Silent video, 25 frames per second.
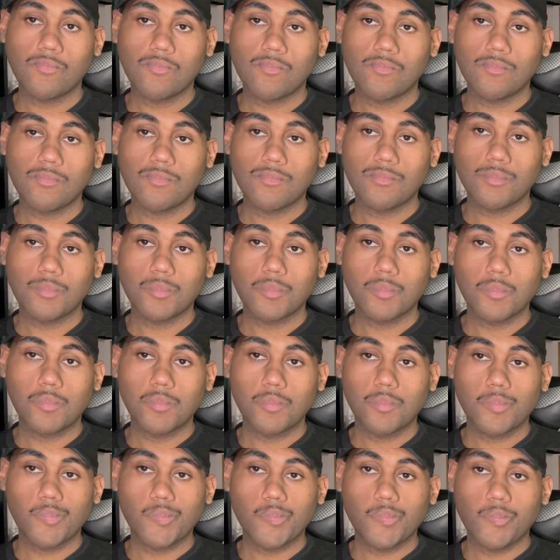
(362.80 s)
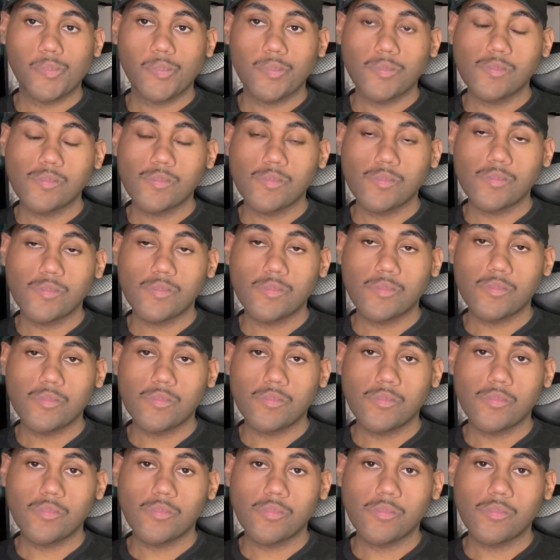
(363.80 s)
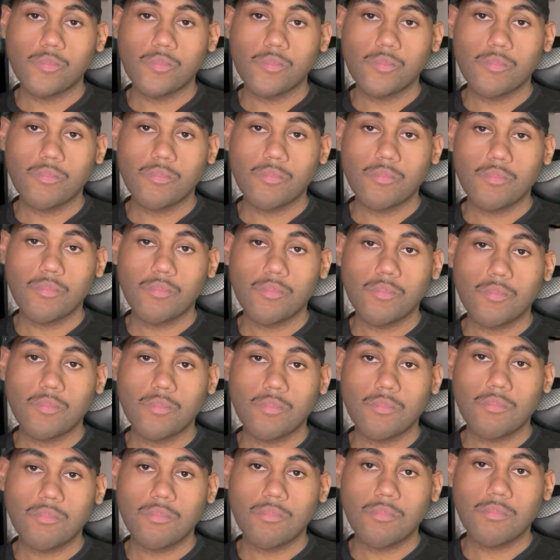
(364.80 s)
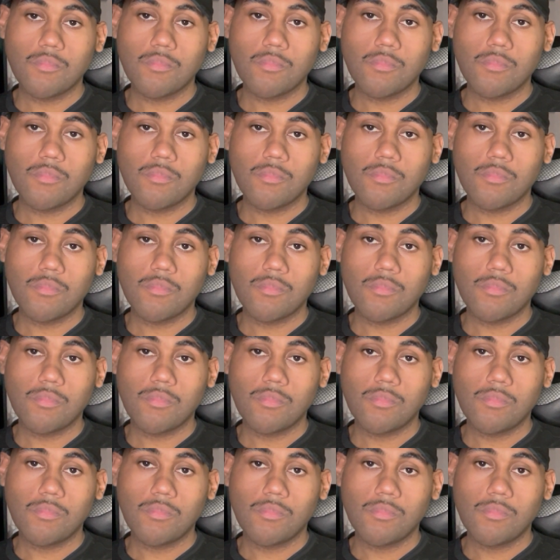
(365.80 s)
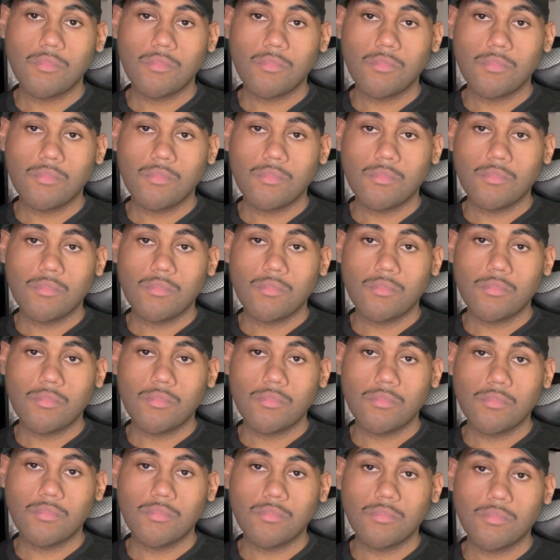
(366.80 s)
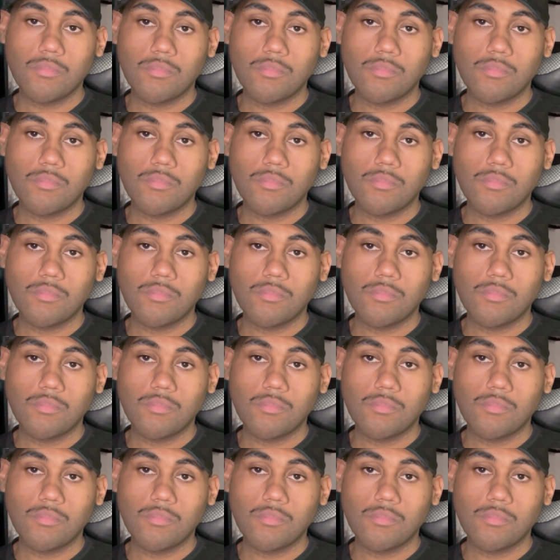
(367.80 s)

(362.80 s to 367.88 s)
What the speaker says: [no speech]